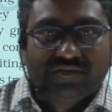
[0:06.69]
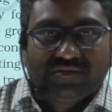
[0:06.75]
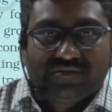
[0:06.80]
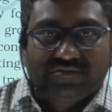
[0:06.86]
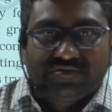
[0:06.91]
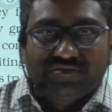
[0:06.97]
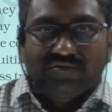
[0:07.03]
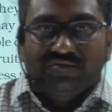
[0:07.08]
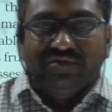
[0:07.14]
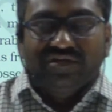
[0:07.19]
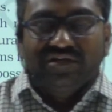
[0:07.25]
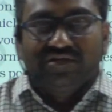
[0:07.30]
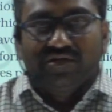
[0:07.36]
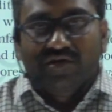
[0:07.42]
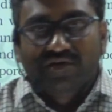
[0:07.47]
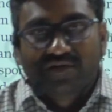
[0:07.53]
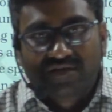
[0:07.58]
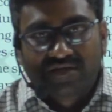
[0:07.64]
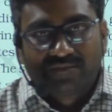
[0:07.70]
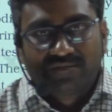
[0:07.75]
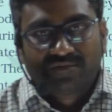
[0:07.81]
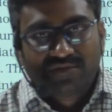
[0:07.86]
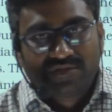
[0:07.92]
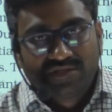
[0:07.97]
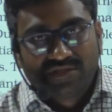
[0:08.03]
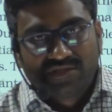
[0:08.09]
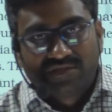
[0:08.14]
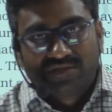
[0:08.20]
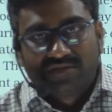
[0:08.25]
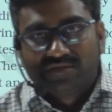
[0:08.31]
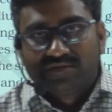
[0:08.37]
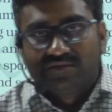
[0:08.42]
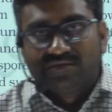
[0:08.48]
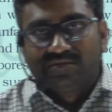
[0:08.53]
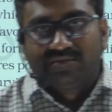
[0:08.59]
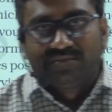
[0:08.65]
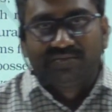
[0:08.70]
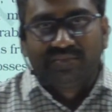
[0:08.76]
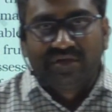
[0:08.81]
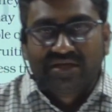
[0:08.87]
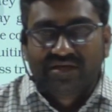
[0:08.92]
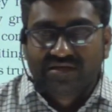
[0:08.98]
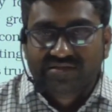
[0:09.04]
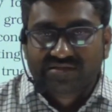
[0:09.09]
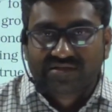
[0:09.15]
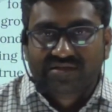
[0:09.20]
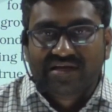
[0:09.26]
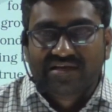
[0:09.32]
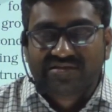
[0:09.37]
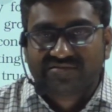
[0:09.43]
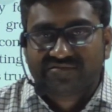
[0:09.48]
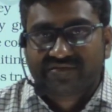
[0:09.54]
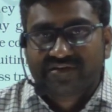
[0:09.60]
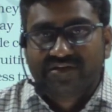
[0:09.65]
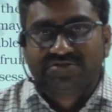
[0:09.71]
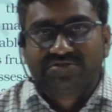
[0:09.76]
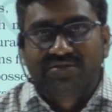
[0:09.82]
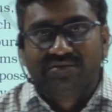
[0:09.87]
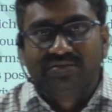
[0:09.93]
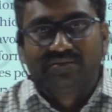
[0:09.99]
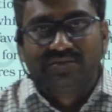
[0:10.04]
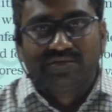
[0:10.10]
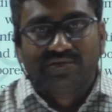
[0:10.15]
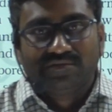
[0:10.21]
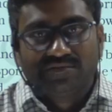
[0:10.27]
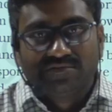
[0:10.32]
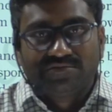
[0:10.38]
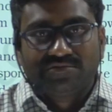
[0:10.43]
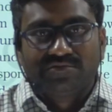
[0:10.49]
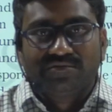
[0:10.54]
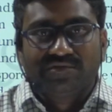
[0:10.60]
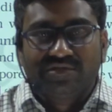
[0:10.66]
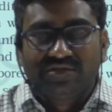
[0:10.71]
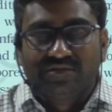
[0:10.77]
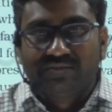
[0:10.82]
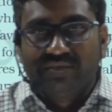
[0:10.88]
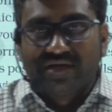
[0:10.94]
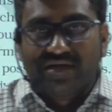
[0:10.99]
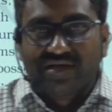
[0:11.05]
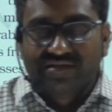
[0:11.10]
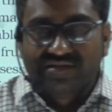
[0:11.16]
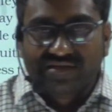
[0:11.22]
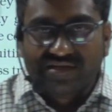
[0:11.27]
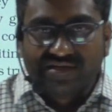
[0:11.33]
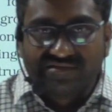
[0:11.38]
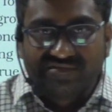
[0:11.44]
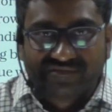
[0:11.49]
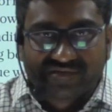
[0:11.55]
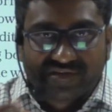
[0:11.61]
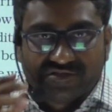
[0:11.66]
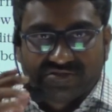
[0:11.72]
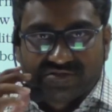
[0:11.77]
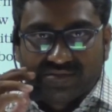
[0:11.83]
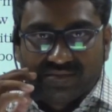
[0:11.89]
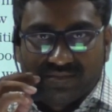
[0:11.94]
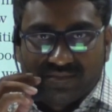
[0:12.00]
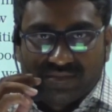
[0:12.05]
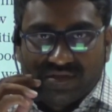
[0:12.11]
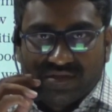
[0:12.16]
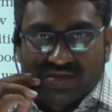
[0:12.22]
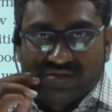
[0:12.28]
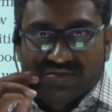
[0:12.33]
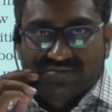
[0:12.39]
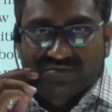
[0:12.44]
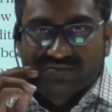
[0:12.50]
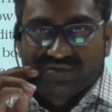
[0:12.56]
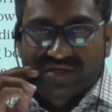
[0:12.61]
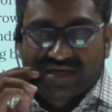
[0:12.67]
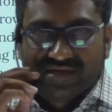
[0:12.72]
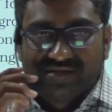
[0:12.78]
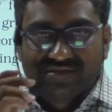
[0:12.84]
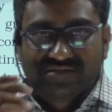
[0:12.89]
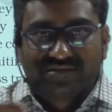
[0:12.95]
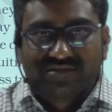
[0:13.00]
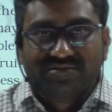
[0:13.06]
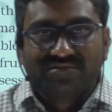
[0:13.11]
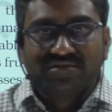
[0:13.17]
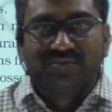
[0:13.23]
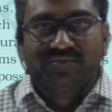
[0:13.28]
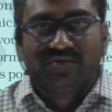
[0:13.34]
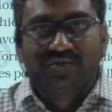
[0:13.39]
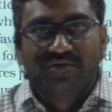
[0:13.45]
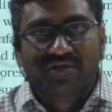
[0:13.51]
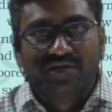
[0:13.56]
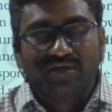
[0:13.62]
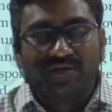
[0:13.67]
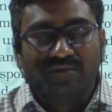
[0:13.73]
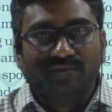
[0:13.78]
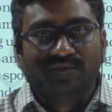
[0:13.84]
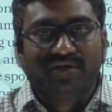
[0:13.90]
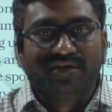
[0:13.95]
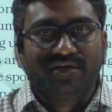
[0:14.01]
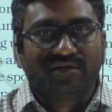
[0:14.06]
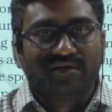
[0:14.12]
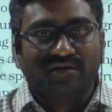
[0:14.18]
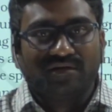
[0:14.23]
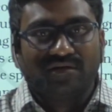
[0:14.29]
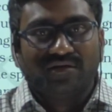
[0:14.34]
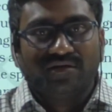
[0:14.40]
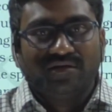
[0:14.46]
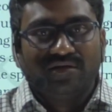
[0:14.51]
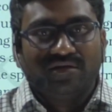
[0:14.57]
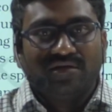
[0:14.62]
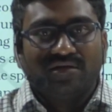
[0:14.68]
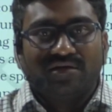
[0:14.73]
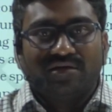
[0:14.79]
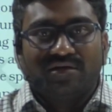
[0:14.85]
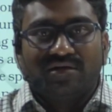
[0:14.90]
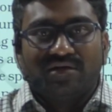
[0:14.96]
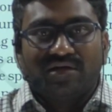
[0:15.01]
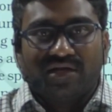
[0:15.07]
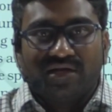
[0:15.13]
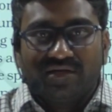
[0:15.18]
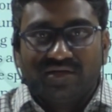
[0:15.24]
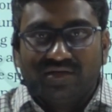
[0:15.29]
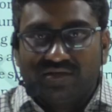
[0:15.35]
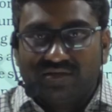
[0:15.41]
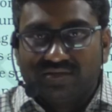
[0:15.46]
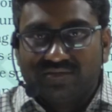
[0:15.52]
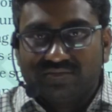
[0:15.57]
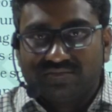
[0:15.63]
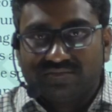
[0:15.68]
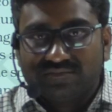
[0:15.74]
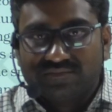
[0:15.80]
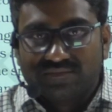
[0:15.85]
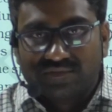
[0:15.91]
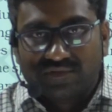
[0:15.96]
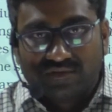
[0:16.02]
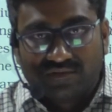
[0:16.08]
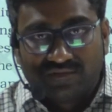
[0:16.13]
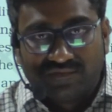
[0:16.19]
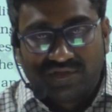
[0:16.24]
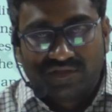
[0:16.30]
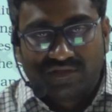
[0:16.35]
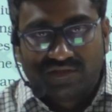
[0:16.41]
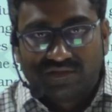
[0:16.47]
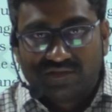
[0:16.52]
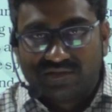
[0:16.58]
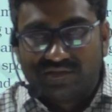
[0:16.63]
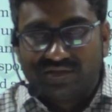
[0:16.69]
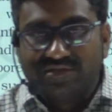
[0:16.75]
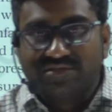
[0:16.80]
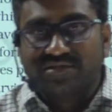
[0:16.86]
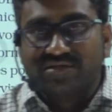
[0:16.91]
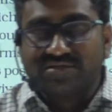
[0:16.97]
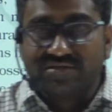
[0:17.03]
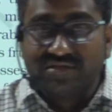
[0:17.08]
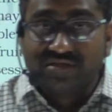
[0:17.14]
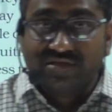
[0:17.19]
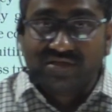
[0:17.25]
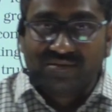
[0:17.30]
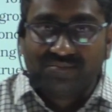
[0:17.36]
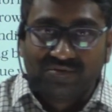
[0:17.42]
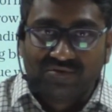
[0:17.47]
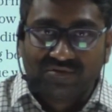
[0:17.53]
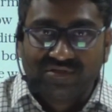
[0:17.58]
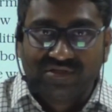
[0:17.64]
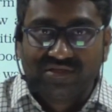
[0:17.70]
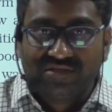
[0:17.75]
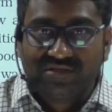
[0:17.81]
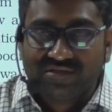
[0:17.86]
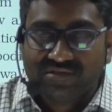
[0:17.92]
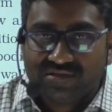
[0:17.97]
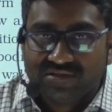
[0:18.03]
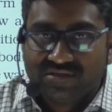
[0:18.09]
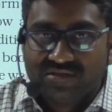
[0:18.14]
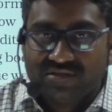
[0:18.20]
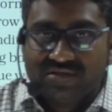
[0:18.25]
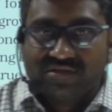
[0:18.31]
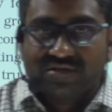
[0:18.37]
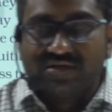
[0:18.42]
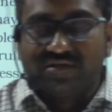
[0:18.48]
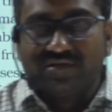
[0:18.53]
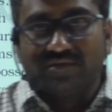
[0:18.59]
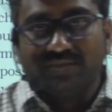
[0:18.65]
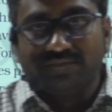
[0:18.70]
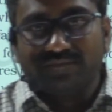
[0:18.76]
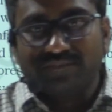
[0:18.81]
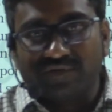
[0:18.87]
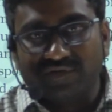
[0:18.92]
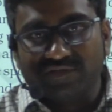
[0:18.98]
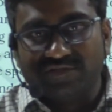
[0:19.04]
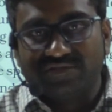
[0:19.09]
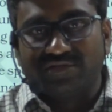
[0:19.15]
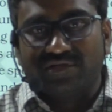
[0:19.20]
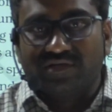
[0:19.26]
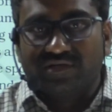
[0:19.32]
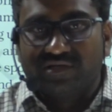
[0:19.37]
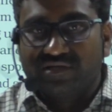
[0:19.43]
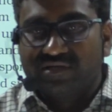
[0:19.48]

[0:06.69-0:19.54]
So we are talking about the biological classification. So in the biological classification, so we had discussed about kingdom Monera, and we are discussing about the kingdom Protista.